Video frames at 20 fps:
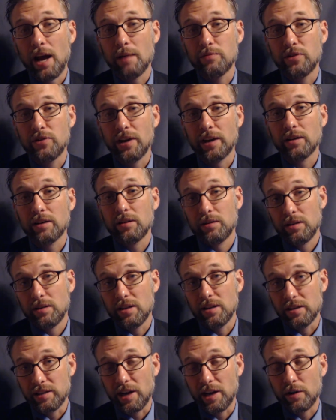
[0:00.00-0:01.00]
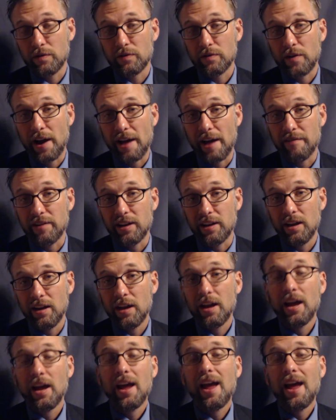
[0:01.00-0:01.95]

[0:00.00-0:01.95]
object, the center of gravity,